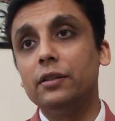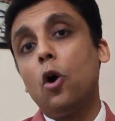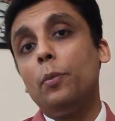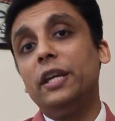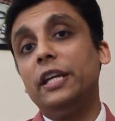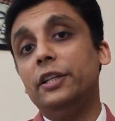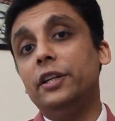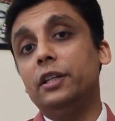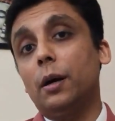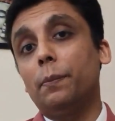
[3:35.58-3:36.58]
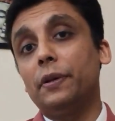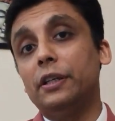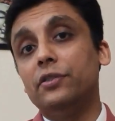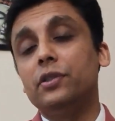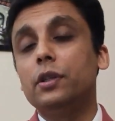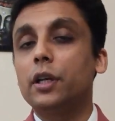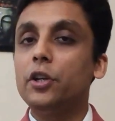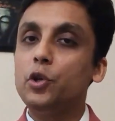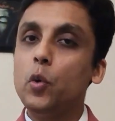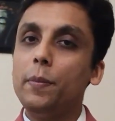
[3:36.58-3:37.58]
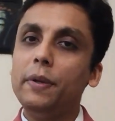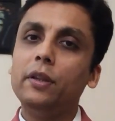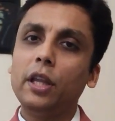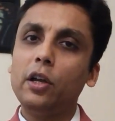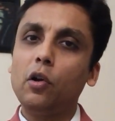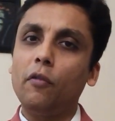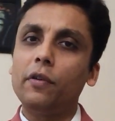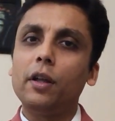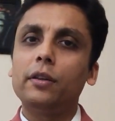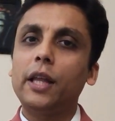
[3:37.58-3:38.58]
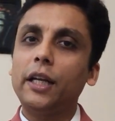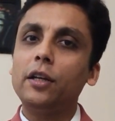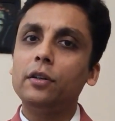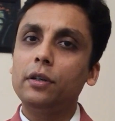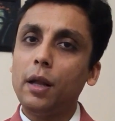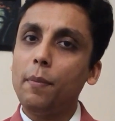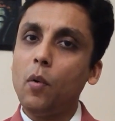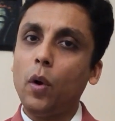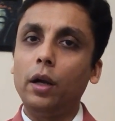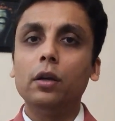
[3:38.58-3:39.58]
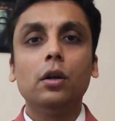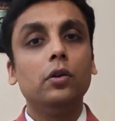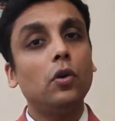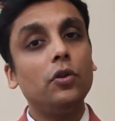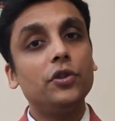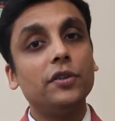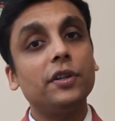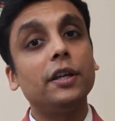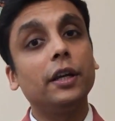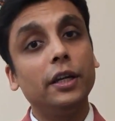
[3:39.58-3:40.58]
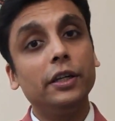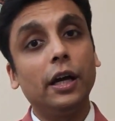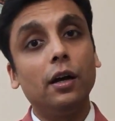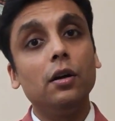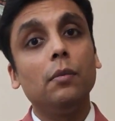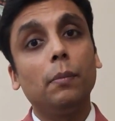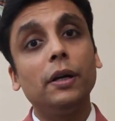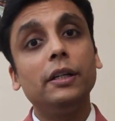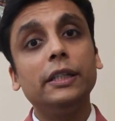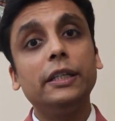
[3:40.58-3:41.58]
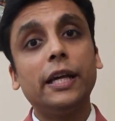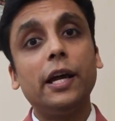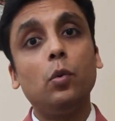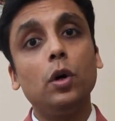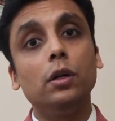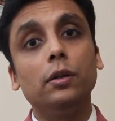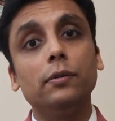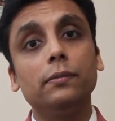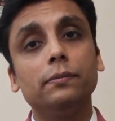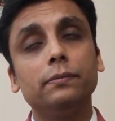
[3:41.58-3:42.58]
How many Indian companies can you and me think of that are number 1, not just in India, but in the entire world?